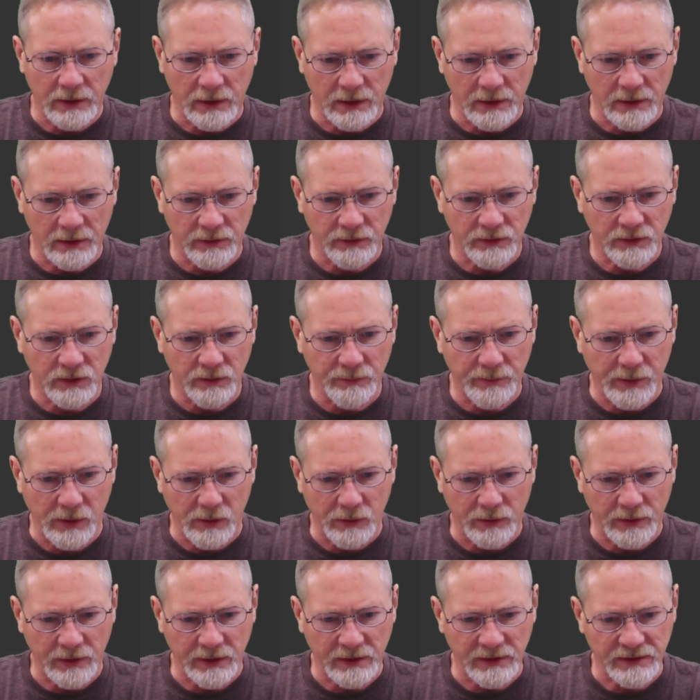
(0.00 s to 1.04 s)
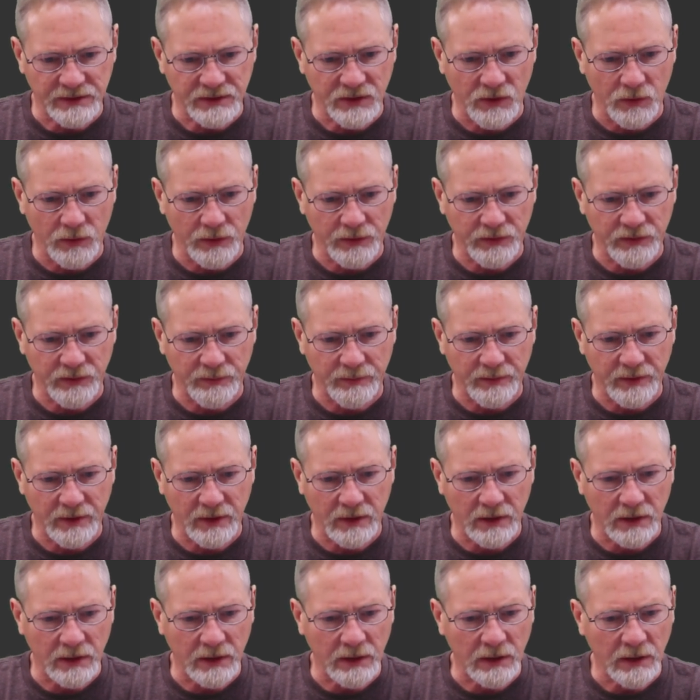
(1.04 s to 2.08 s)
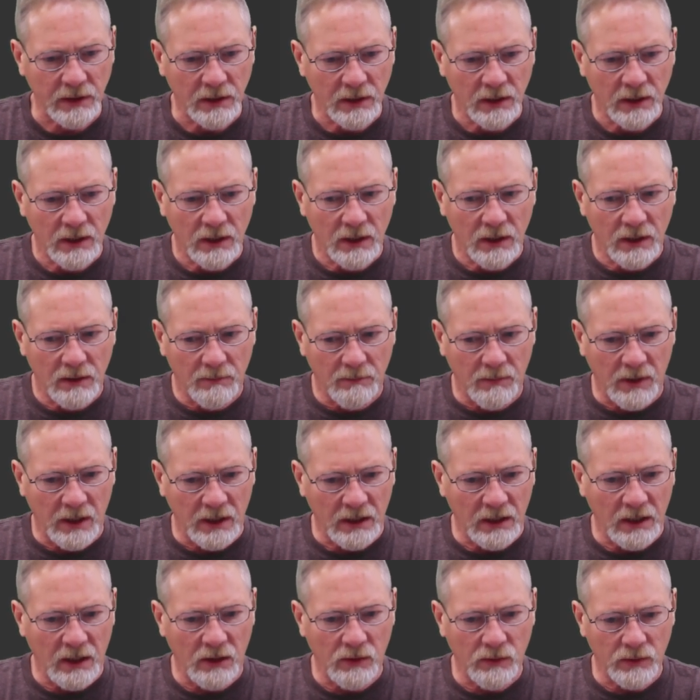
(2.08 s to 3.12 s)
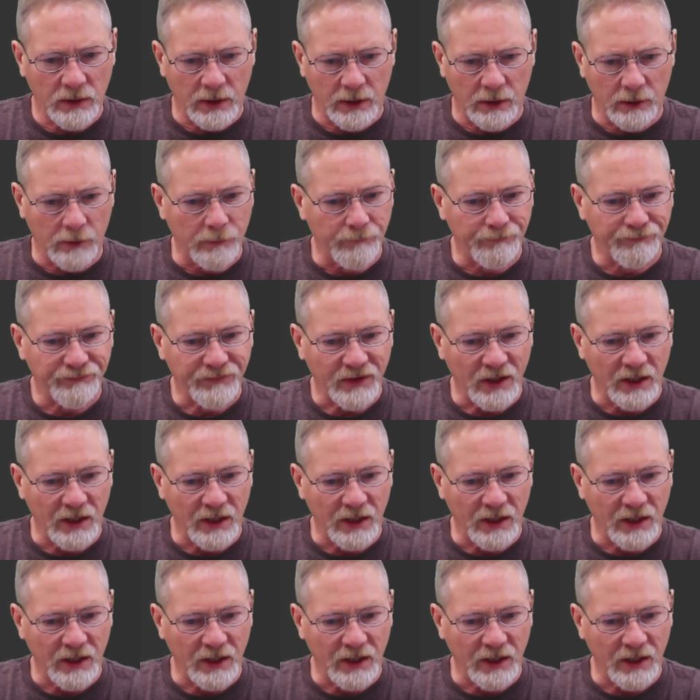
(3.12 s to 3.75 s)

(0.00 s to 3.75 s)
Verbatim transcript: Another component is going to be my logo.